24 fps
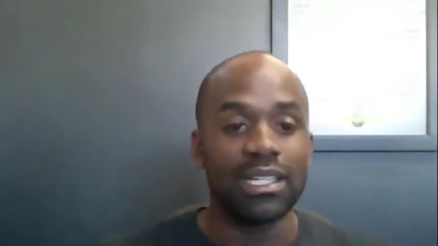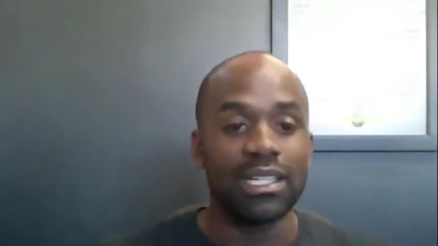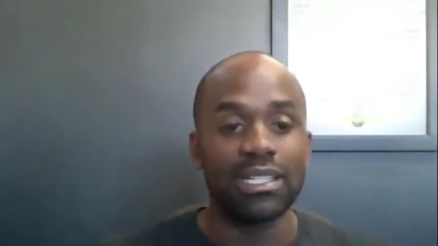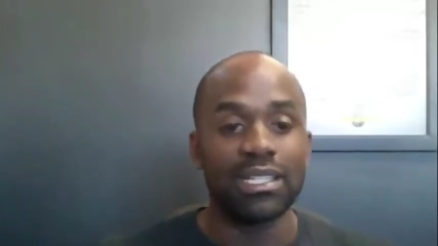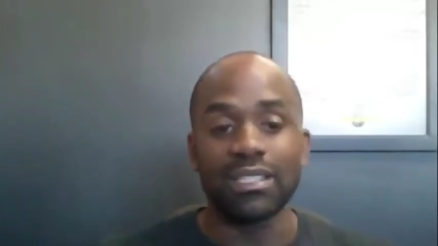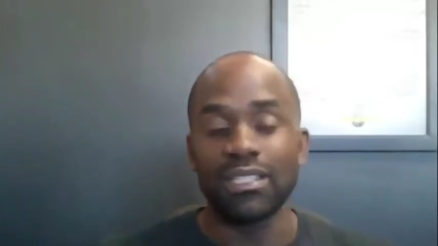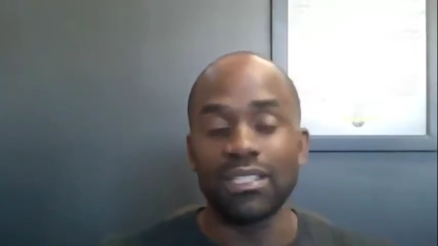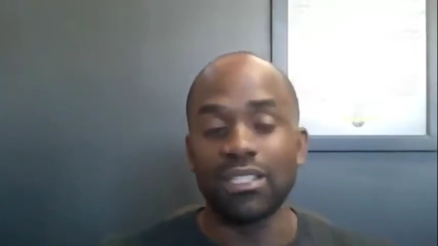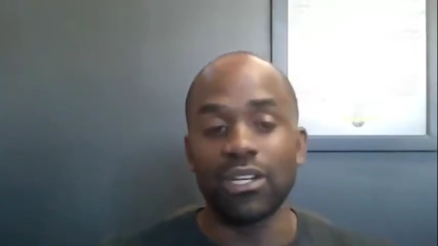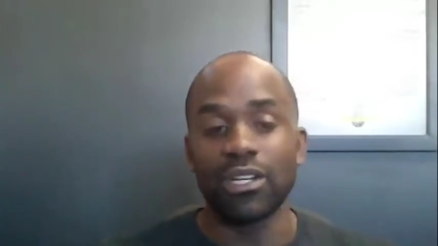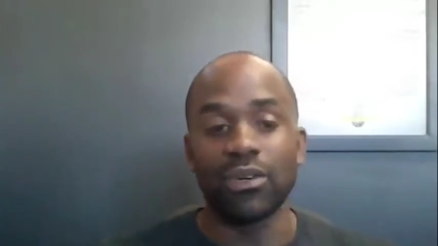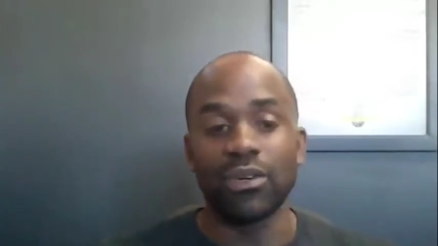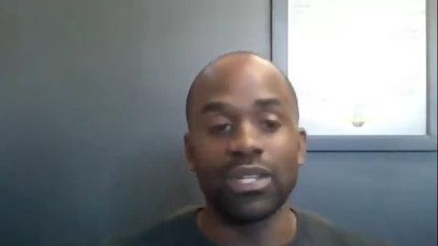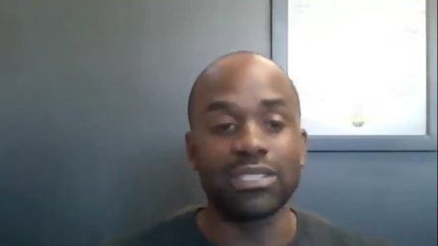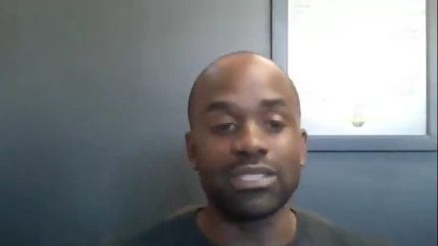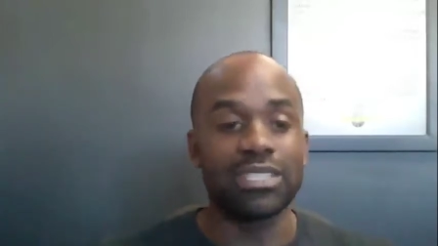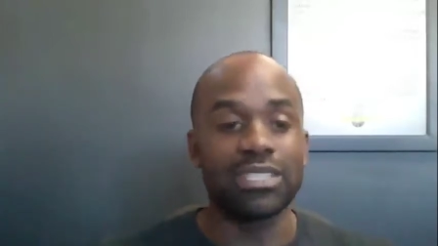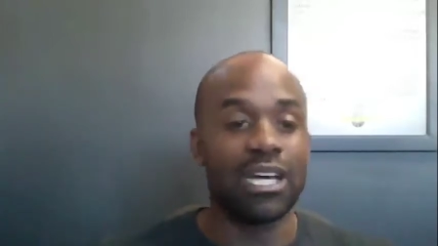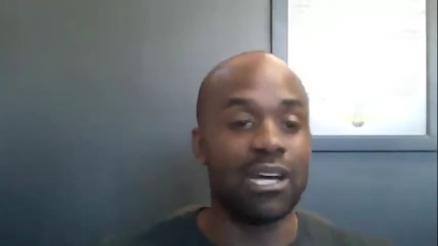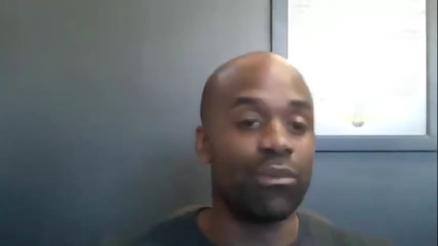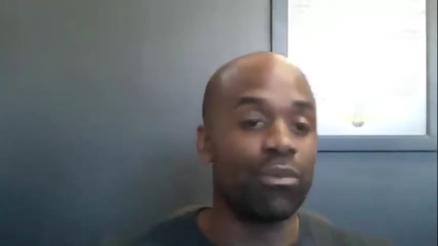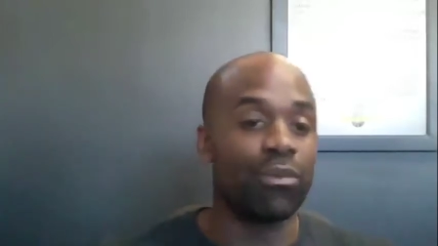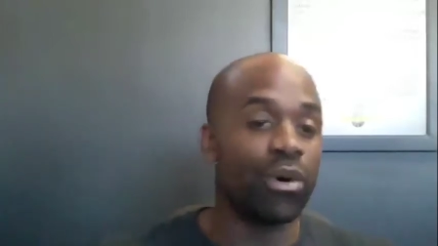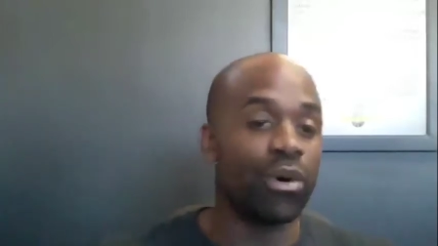You know, it's
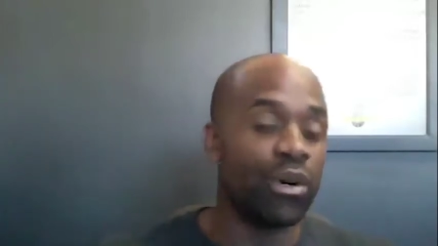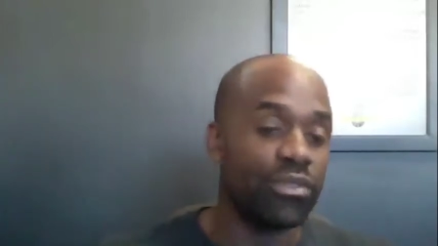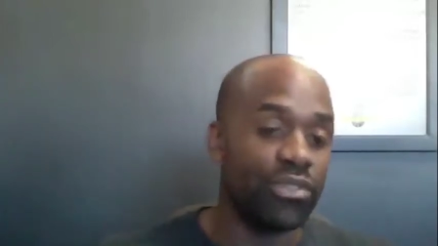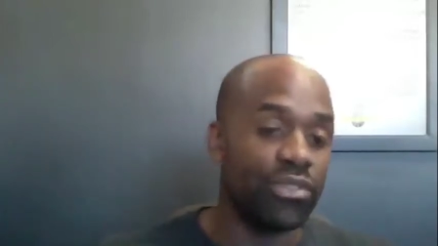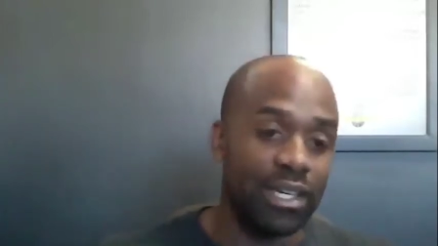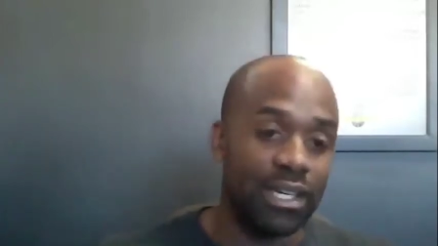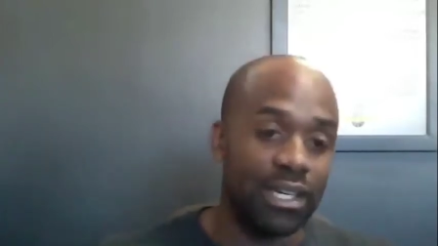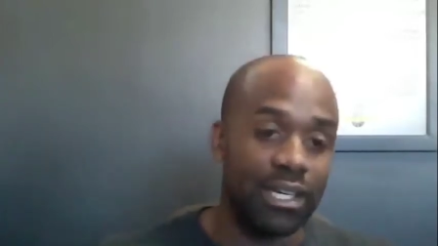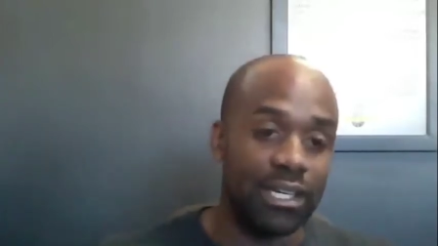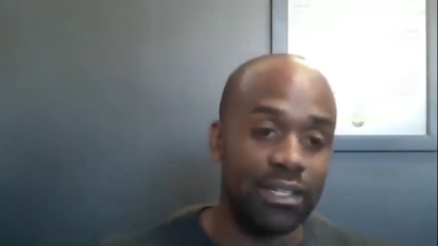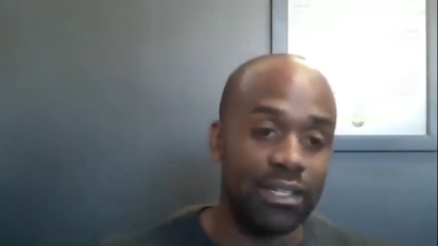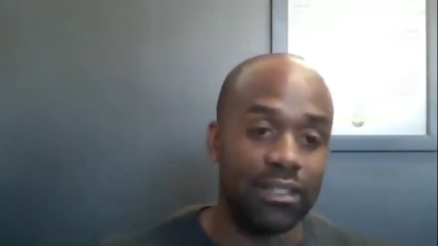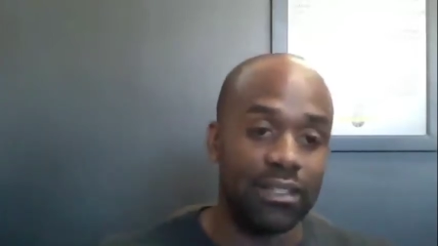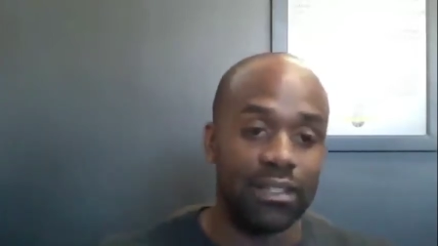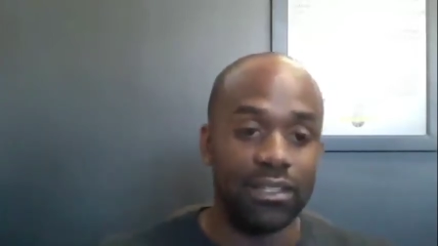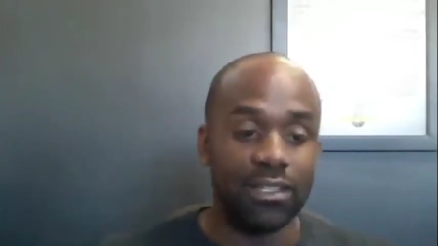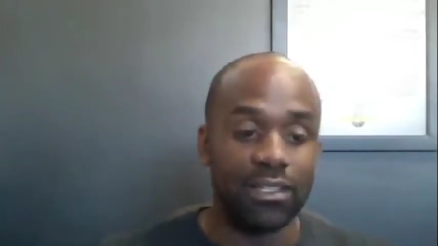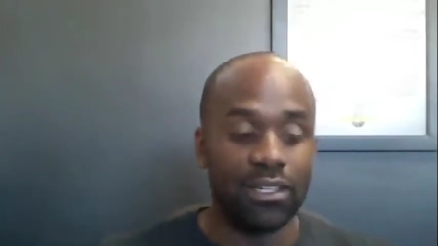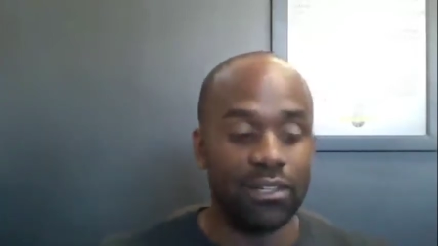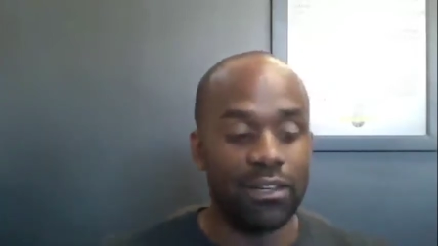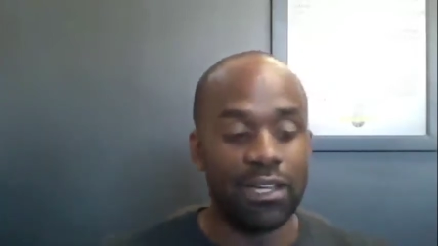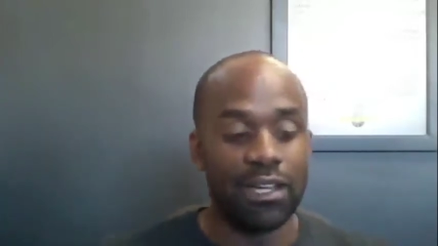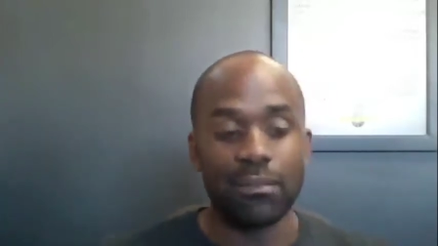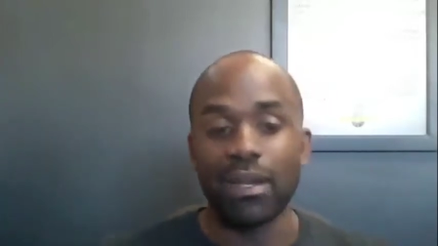not worth it. You
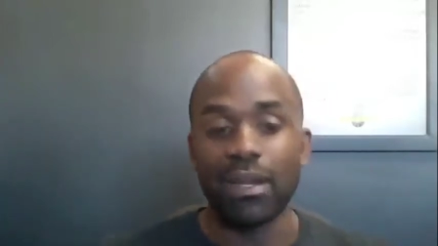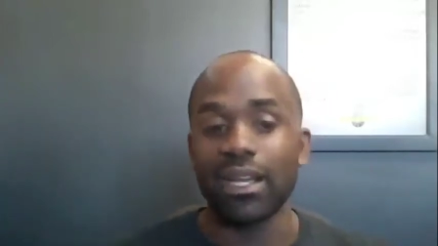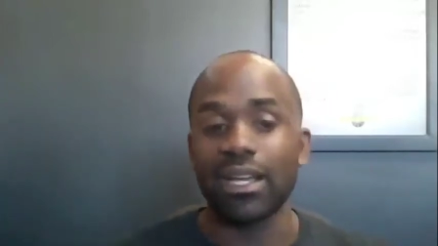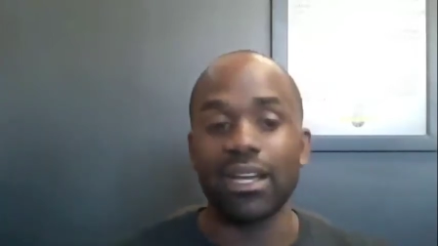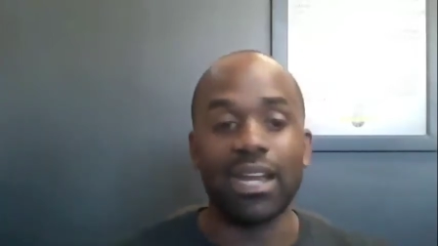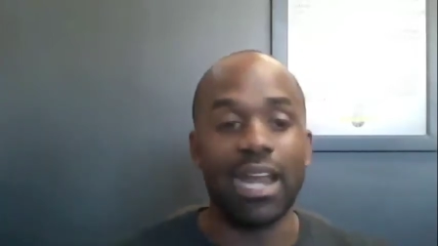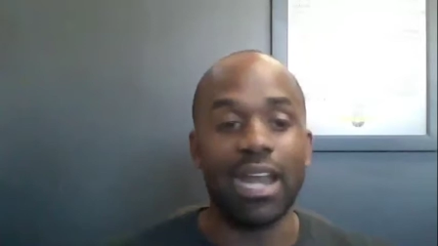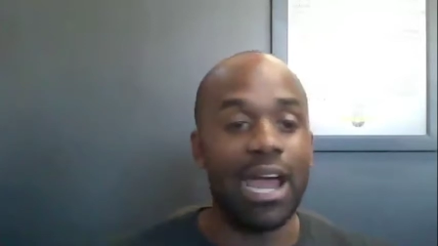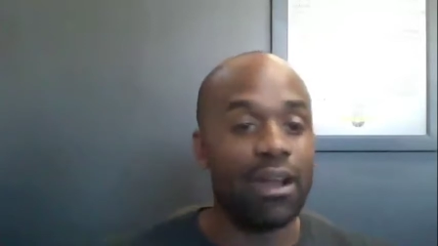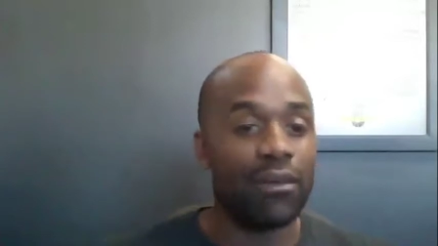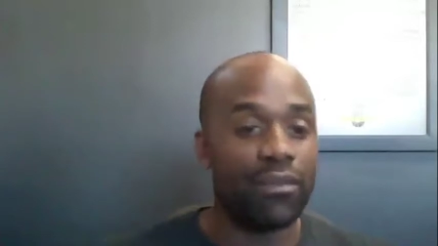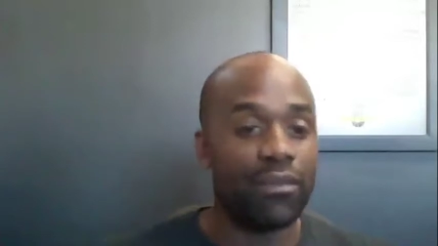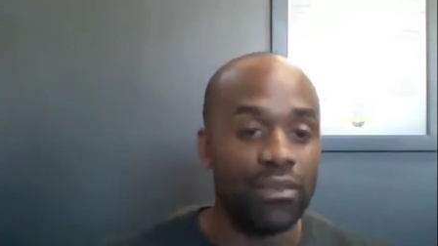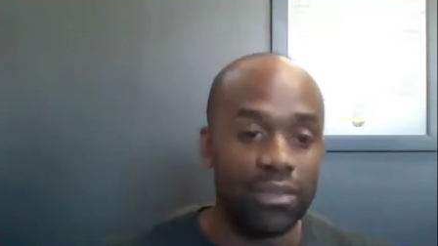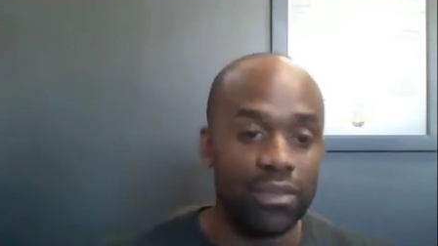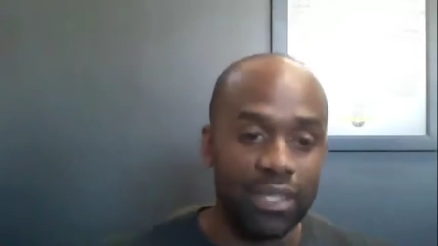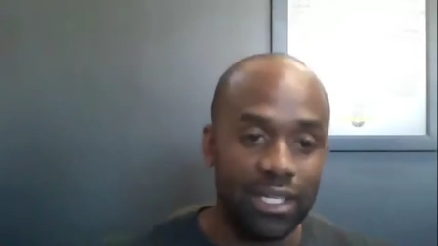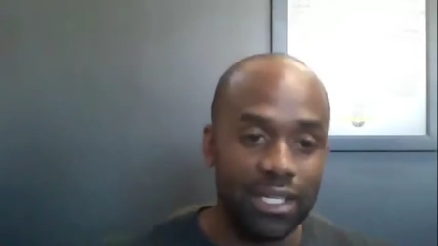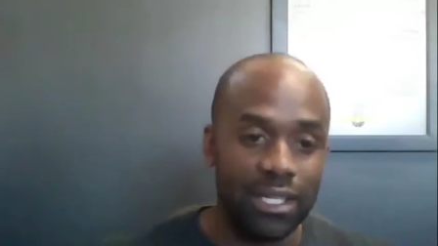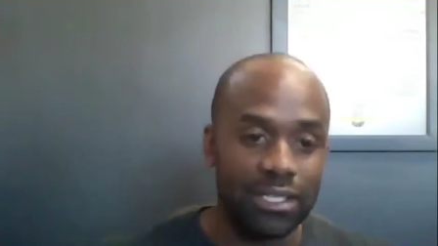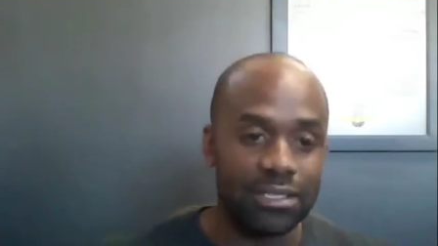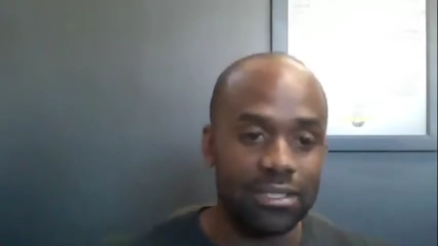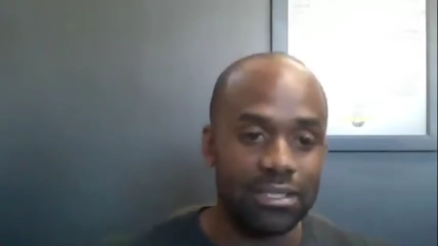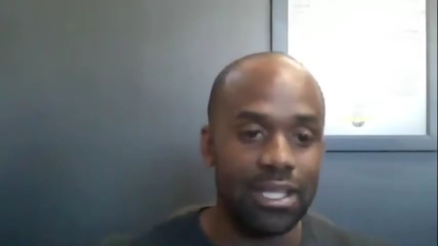know, am I cut out for this?